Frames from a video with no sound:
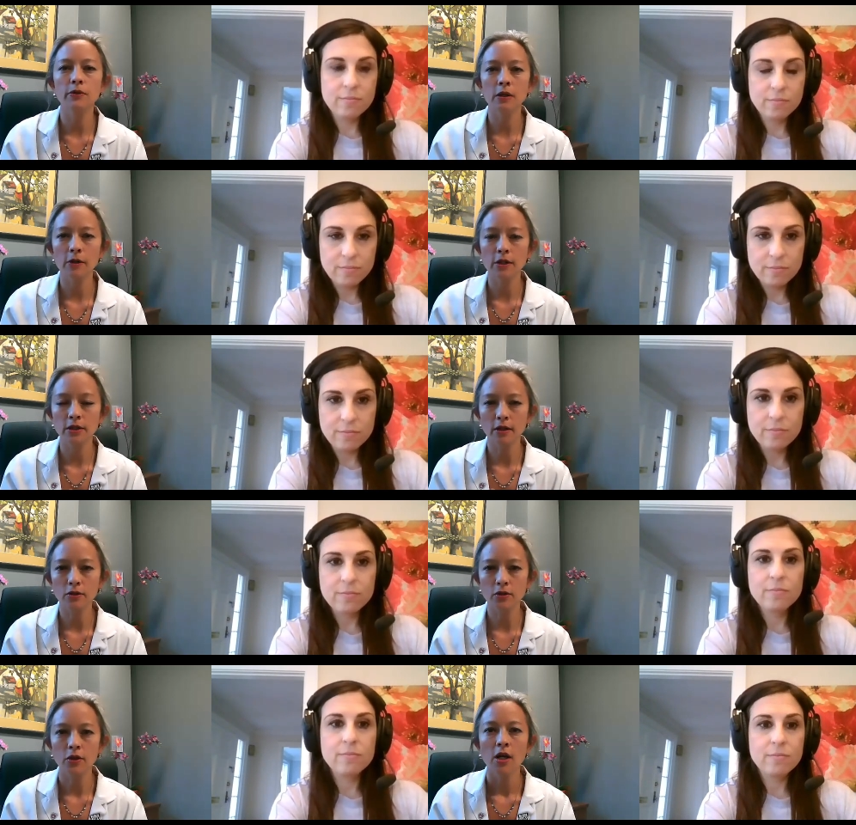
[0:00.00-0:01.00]
Speaker 1: primary
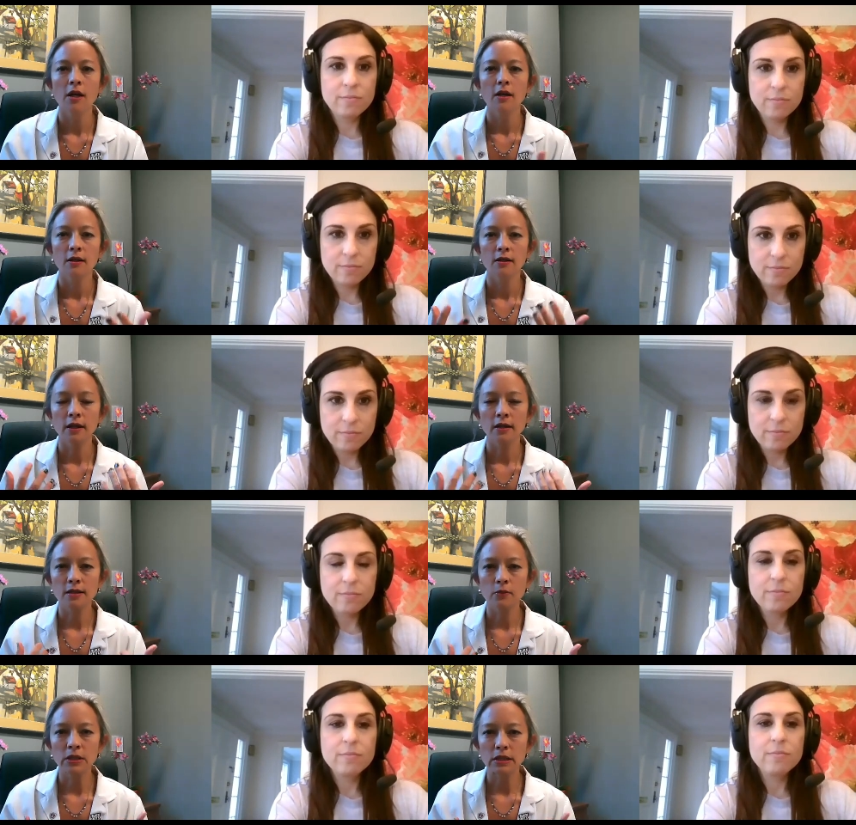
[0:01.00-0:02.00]
doctor, get
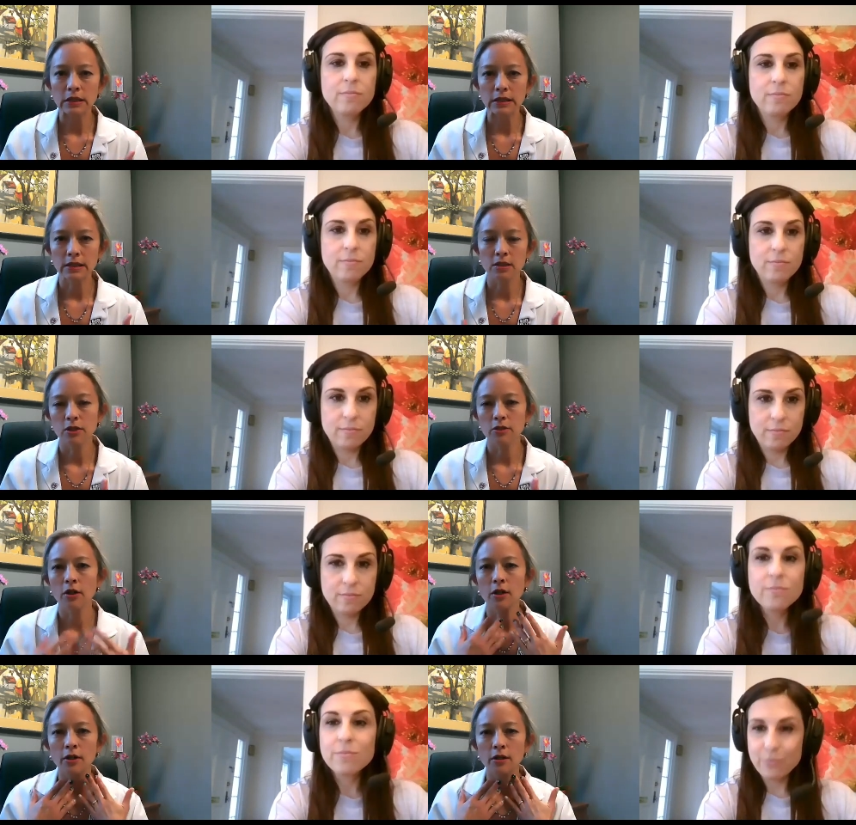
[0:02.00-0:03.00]
someone to listen to your
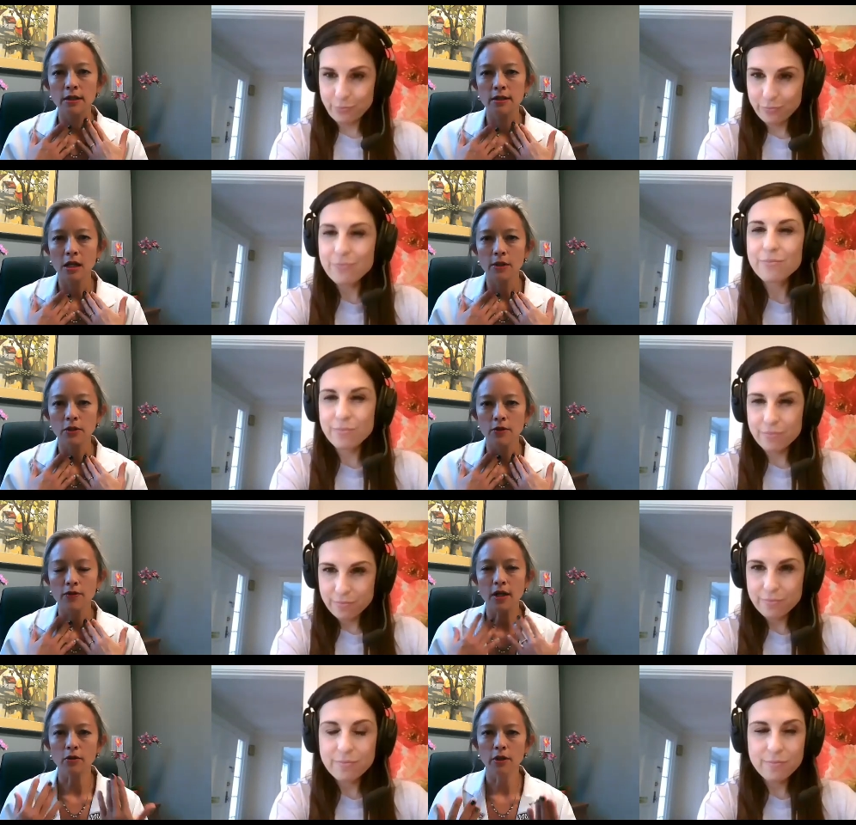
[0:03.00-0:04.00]
heart, examine your
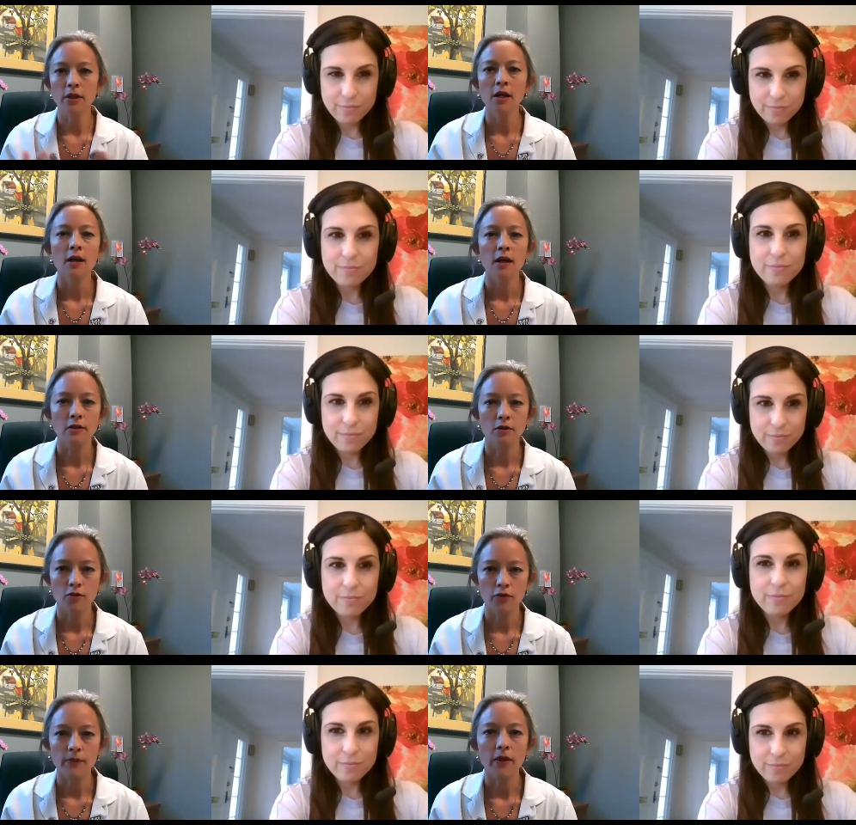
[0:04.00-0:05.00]
thyroid, and go
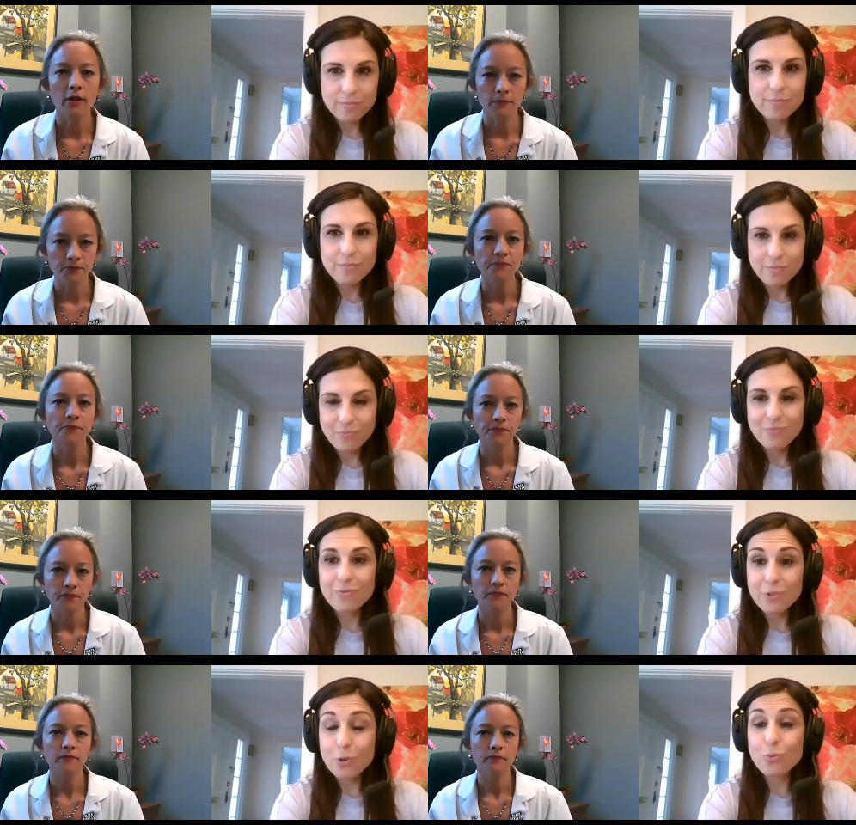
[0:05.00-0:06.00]
from there.
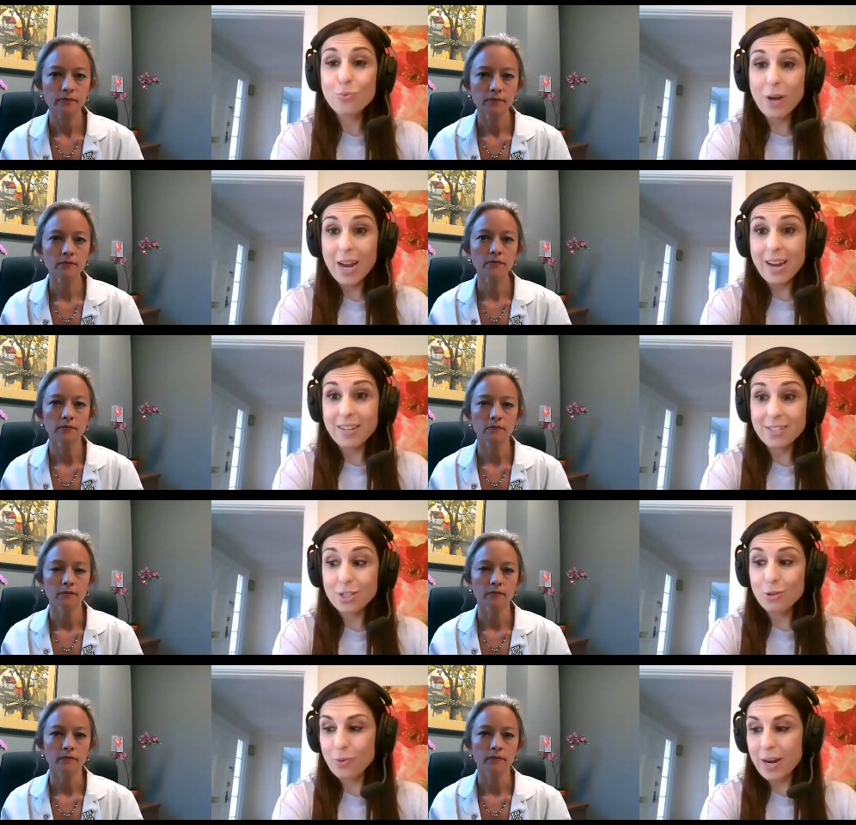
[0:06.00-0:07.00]
Speaker 2: Great,
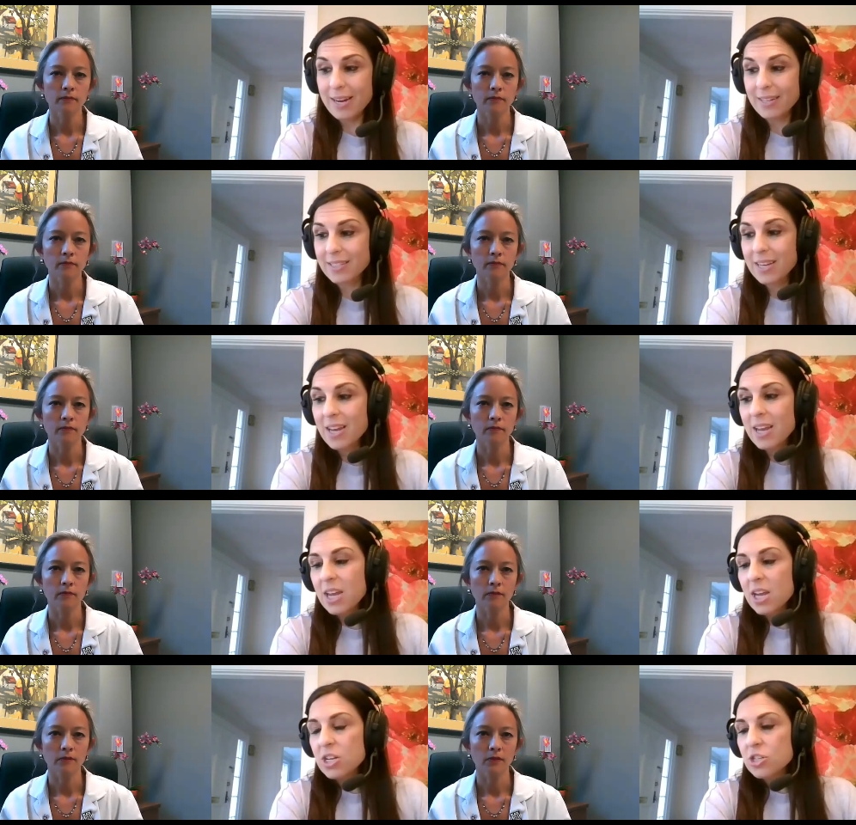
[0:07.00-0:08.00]
great.
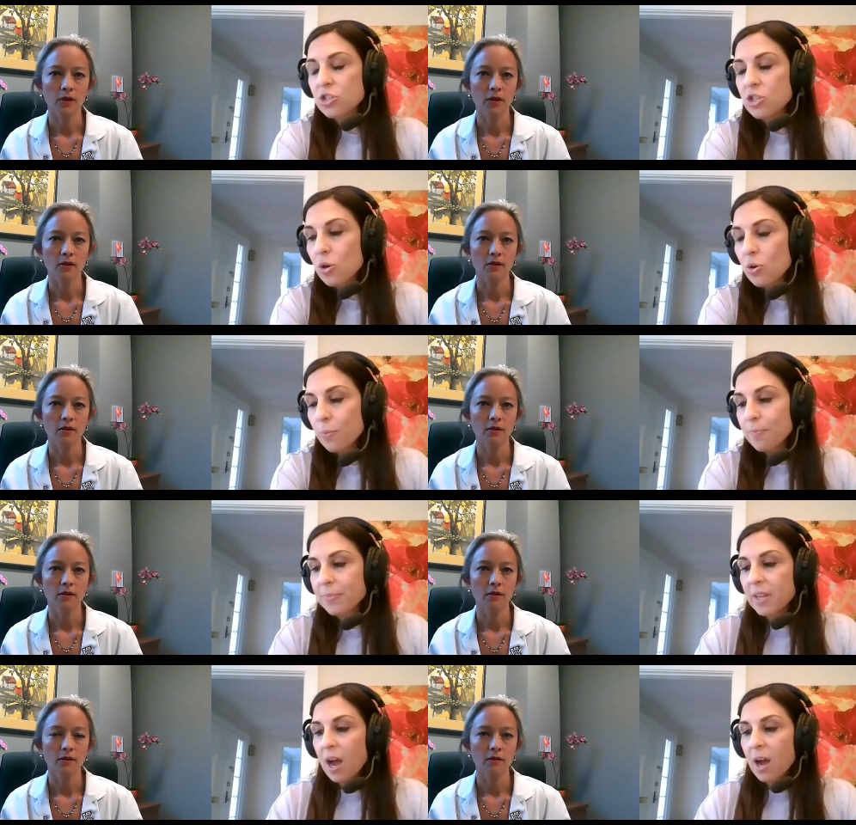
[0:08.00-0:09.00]
So
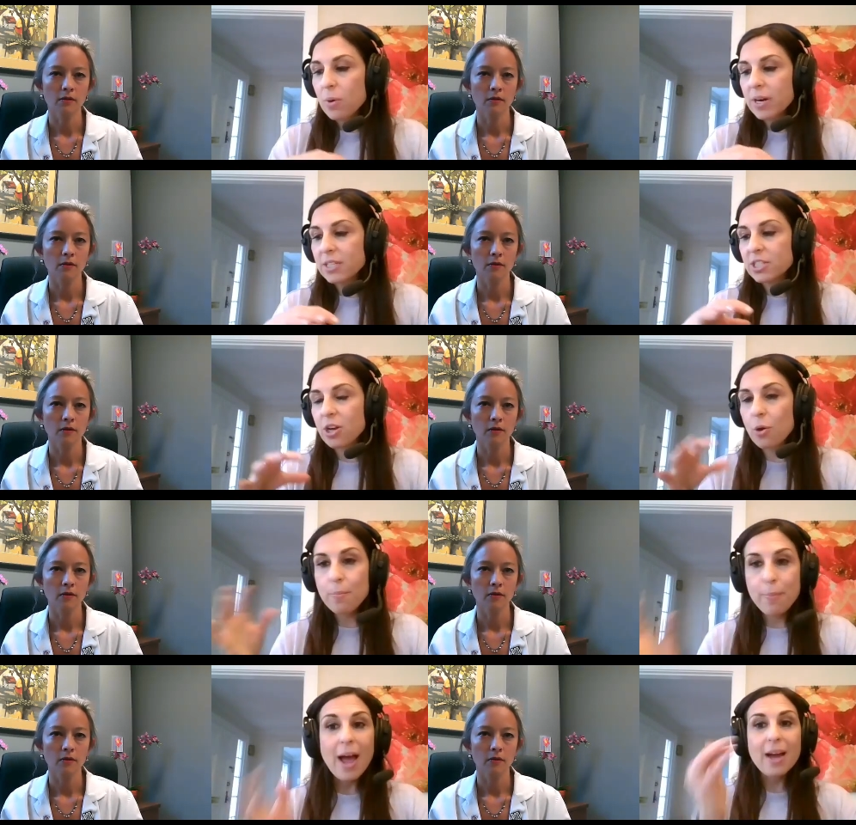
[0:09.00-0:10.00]
I wanted to go
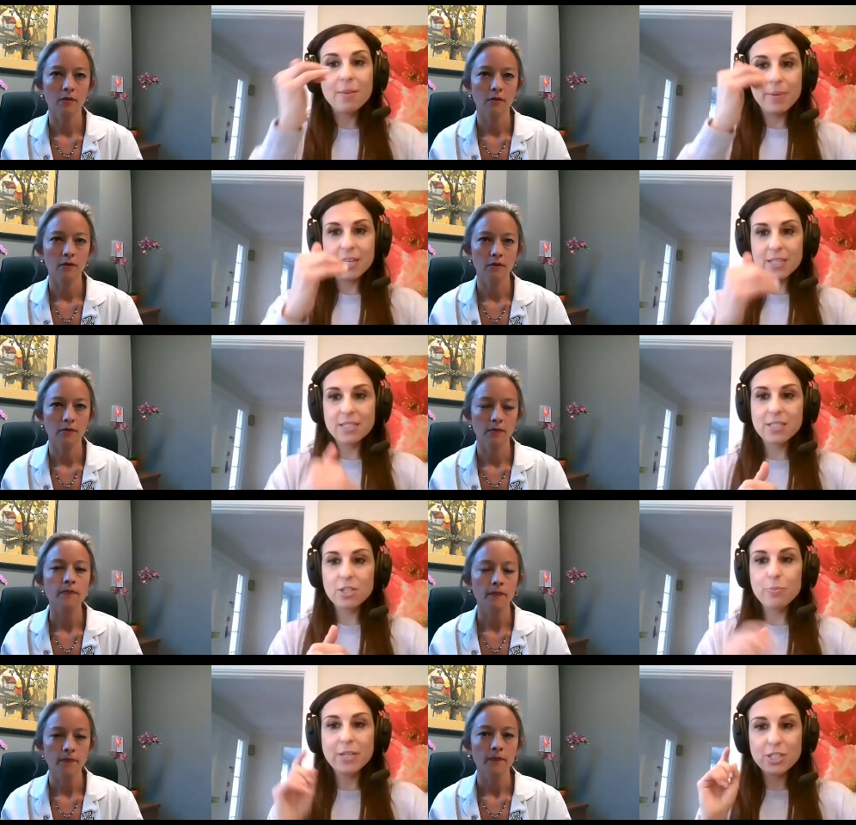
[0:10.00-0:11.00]
back because
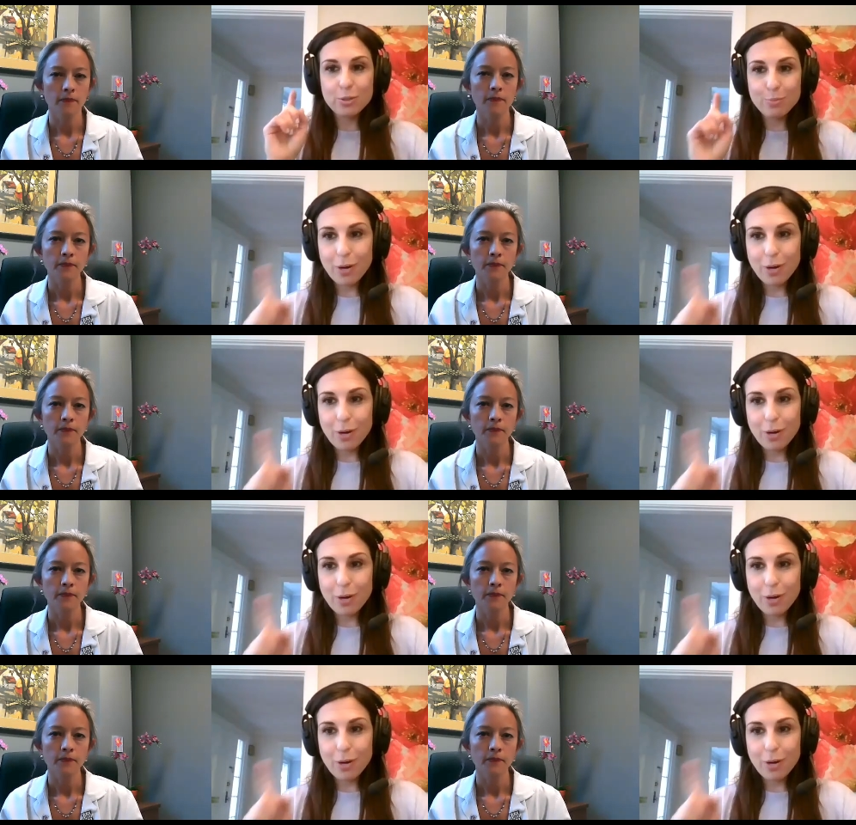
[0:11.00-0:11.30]
you mentioned